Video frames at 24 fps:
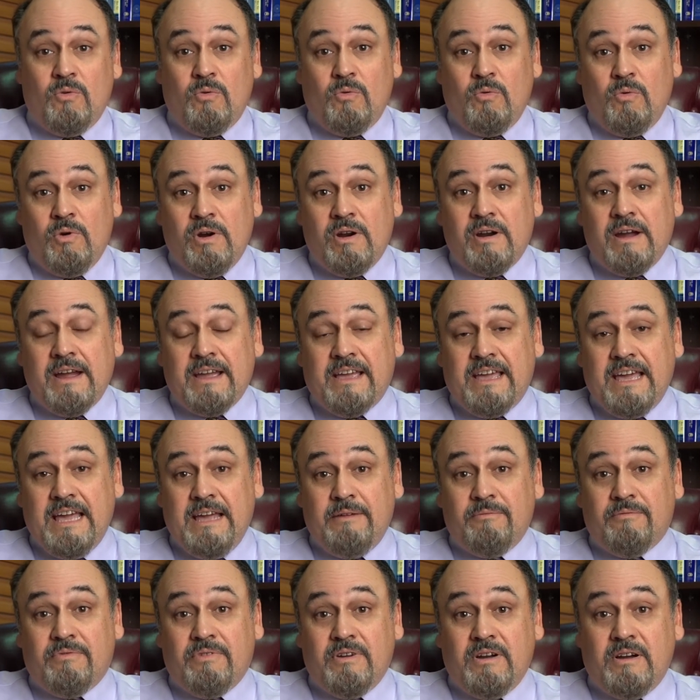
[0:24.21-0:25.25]
where I
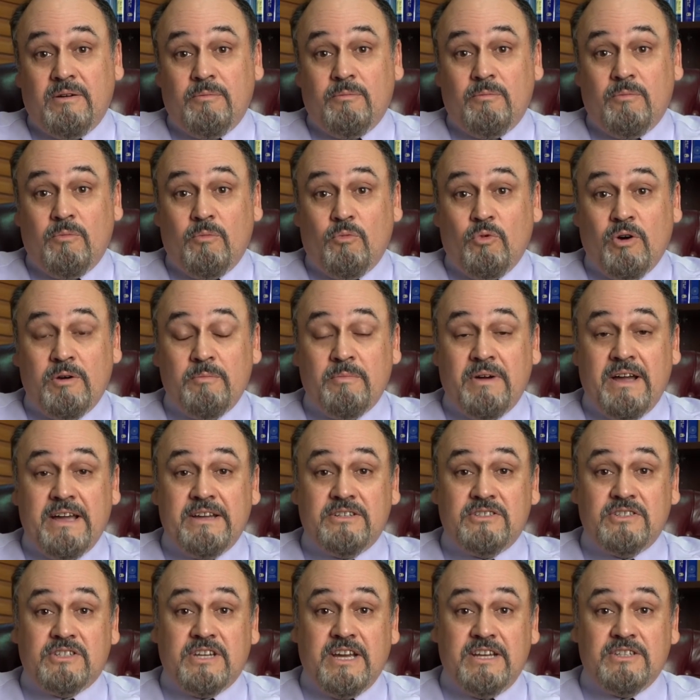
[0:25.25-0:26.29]
came from, what my
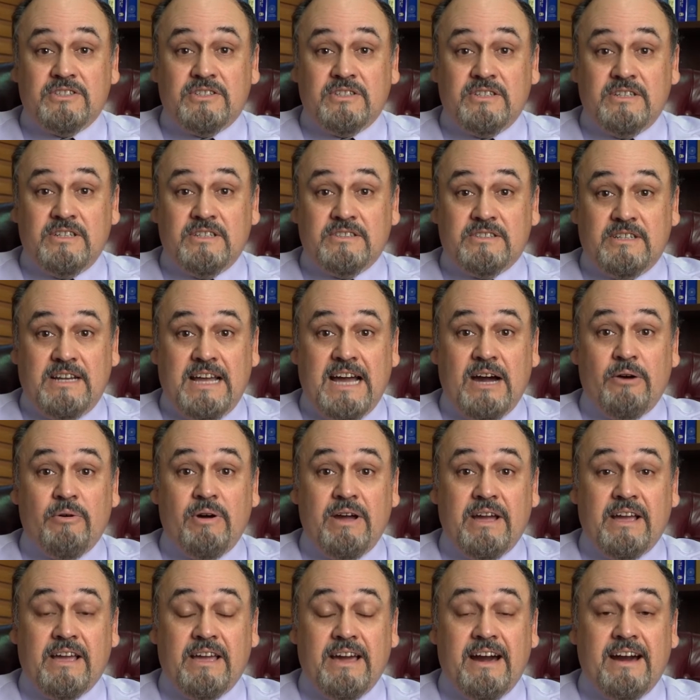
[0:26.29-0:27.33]
education is, and how
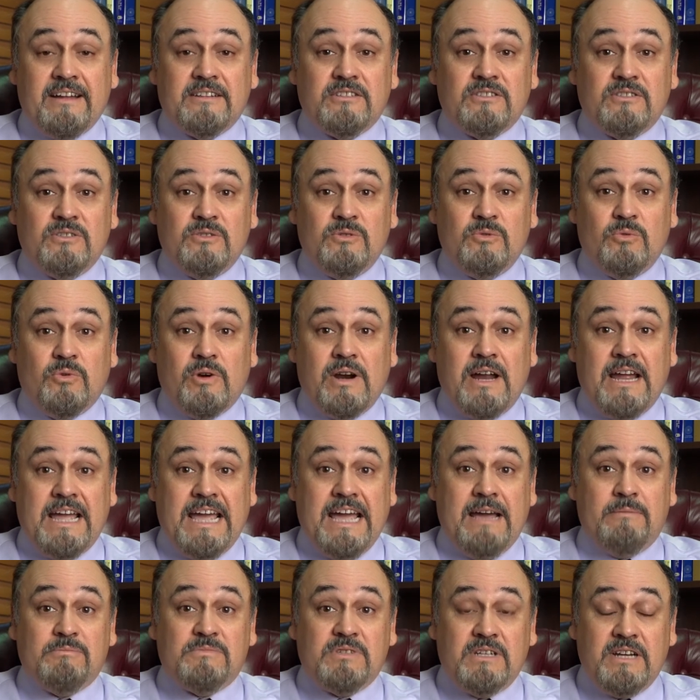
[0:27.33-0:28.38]
I got to where I
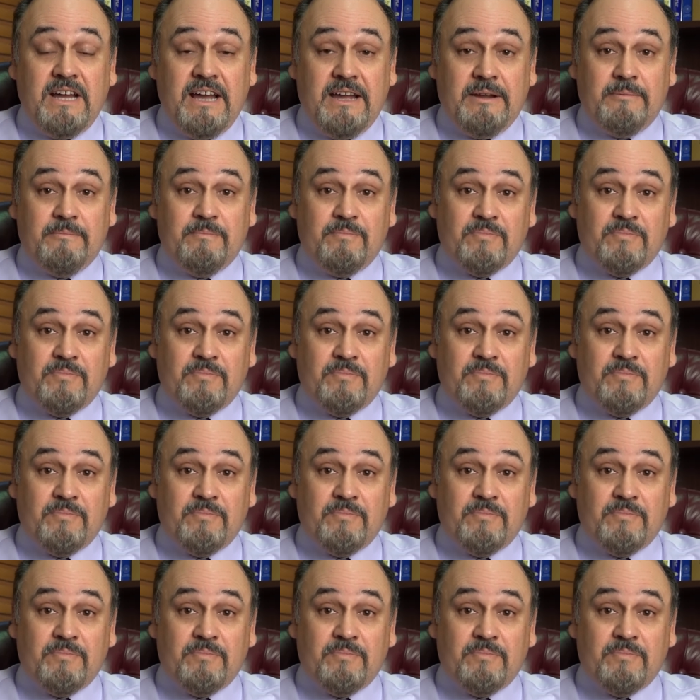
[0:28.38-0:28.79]
am today.